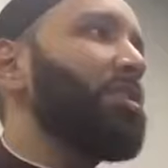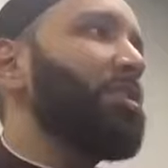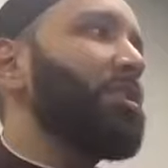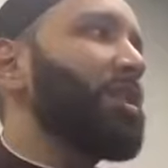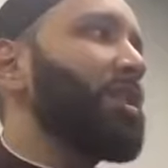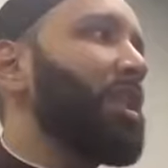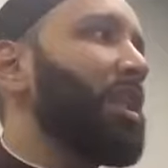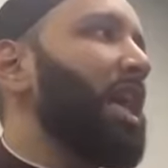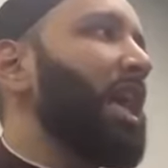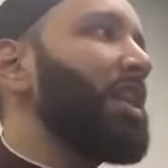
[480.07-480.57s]
So
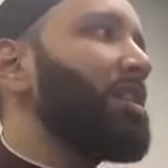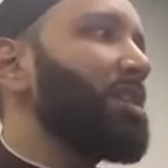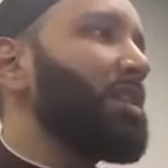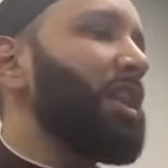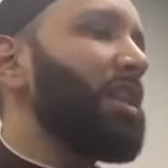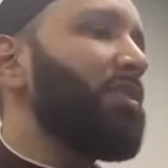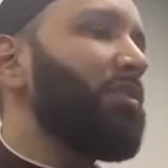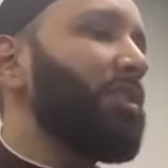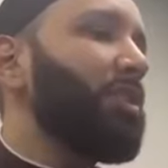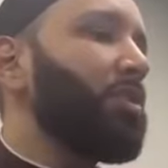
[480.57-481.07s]
it's the last
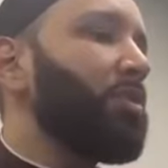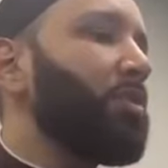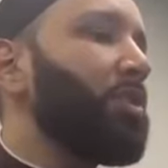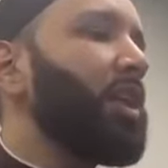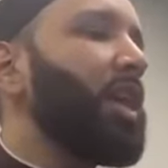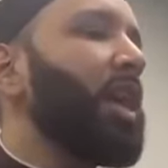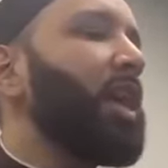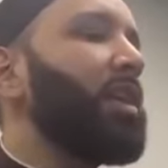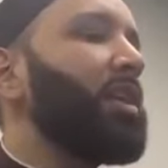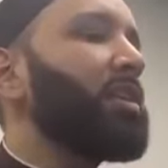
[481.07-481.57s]
state of your
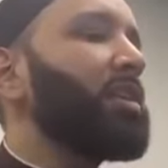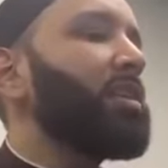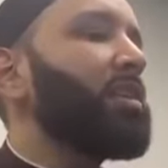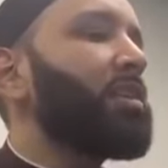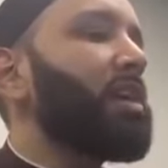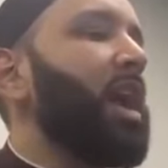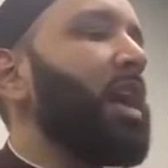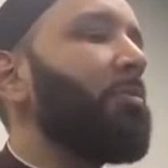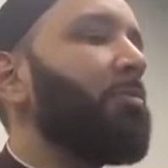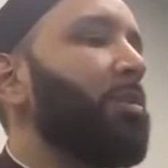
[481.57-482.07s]
dunya, and it's the
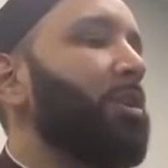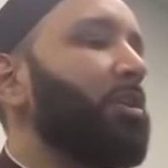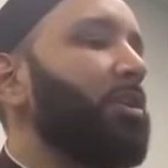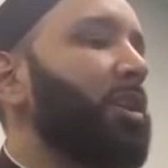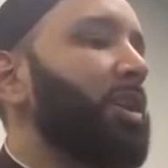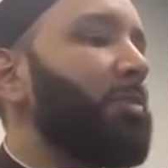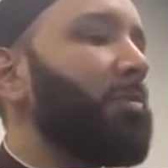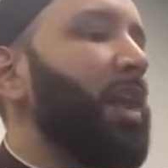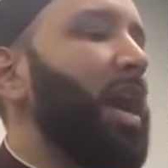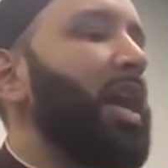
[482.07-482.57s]
time where
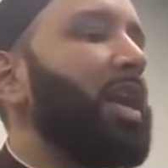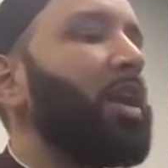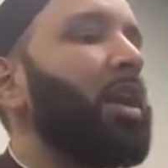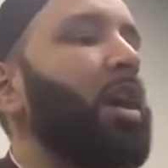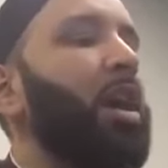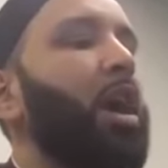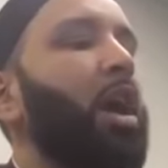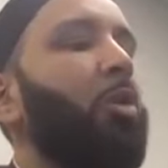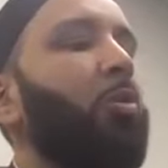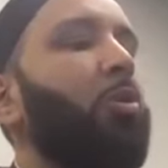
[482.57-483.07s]
your iman
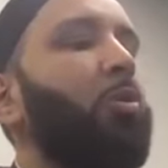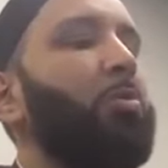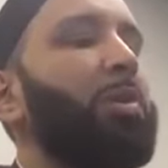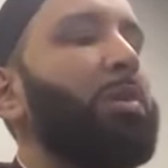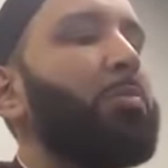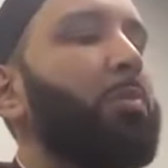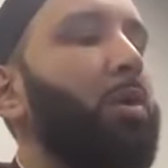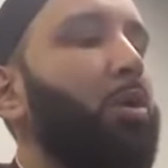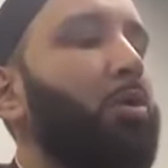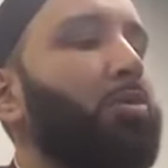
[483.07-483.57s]
will
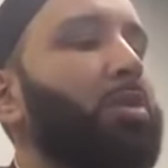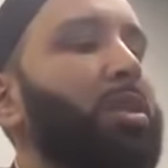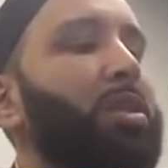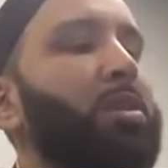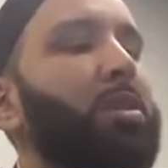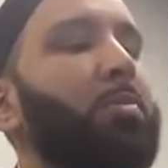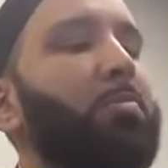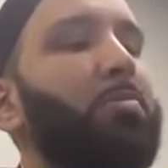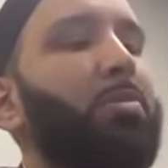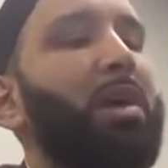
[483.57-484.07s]
be
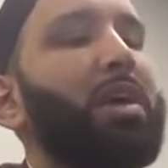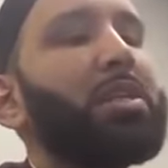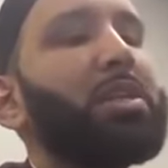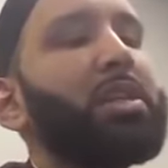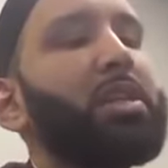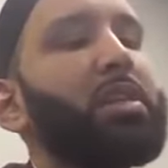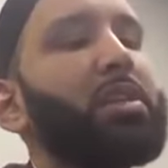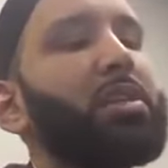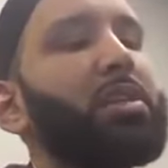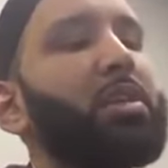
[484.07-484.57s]
most
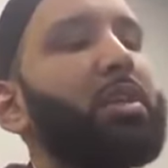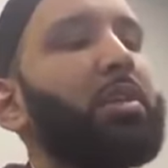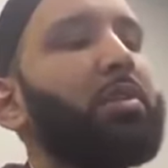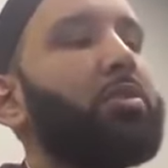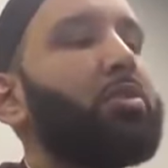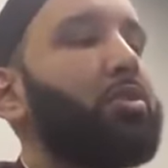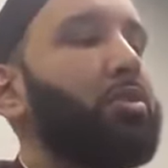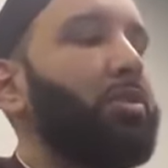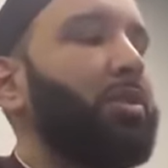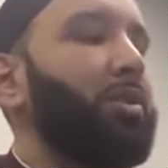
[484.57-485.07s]
precious
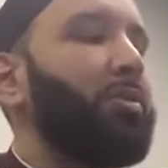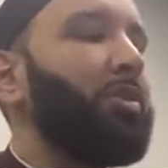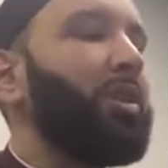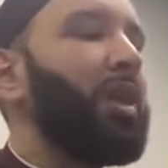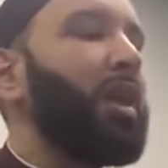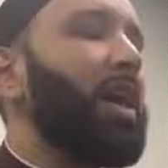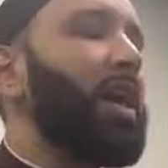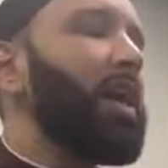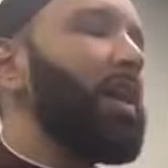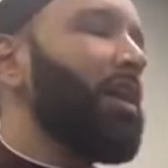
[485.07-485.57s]
to you.
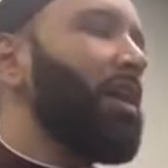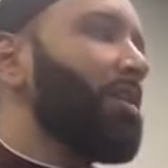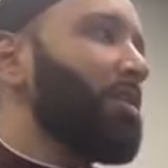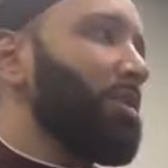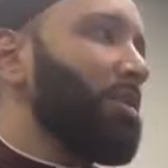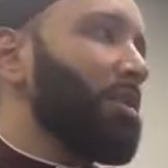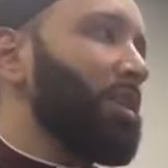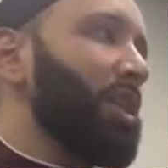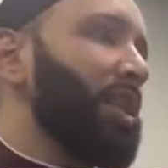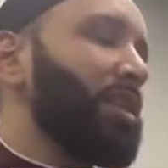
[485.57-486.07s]
He
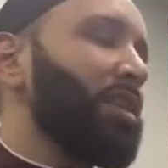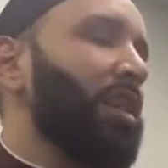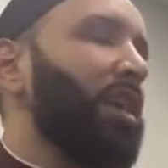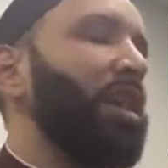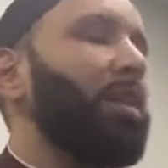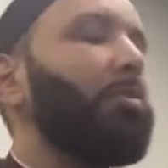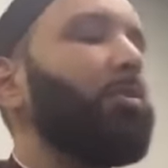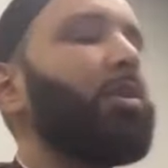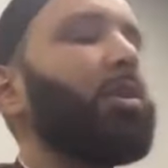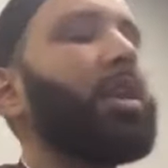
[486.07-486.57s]
also says,
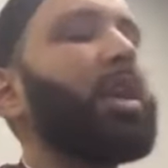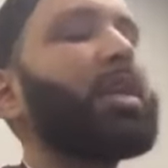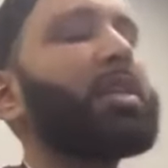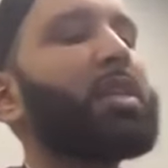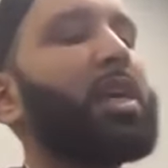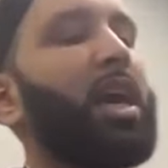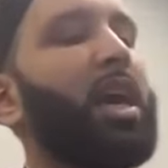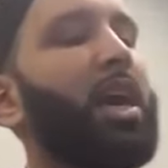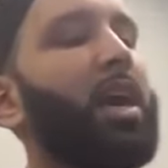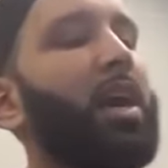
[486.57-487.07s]
"Rahimullah
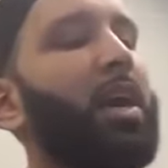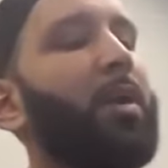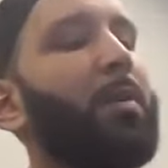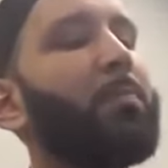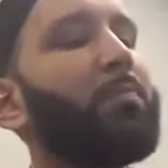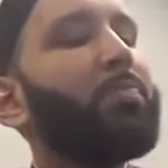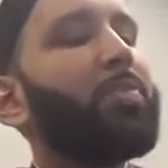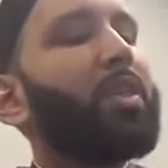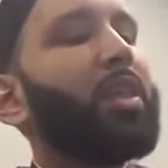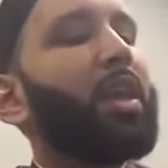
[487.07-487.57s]
ta'ala,
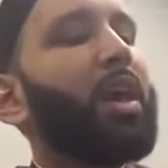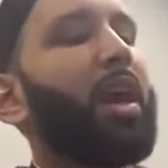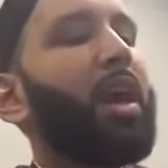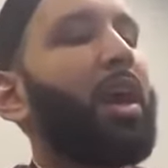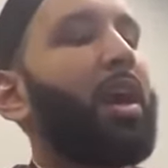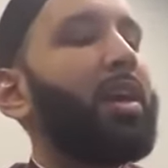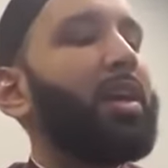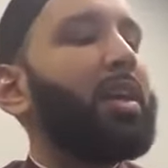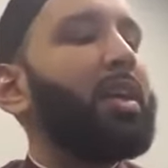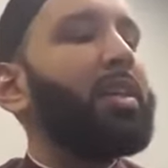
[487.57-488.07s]

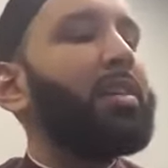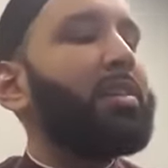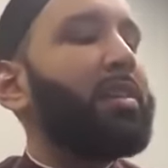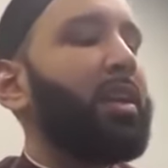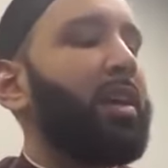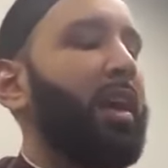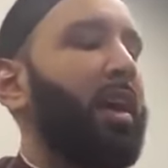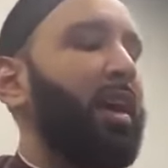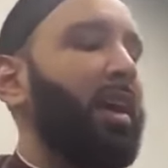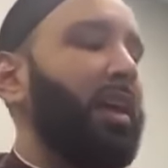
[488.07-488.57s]
uh,
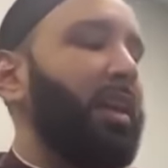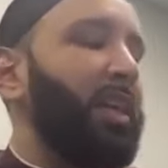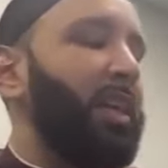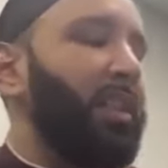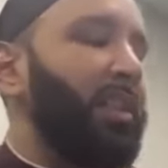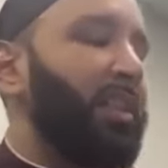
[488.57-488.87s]
it, uh,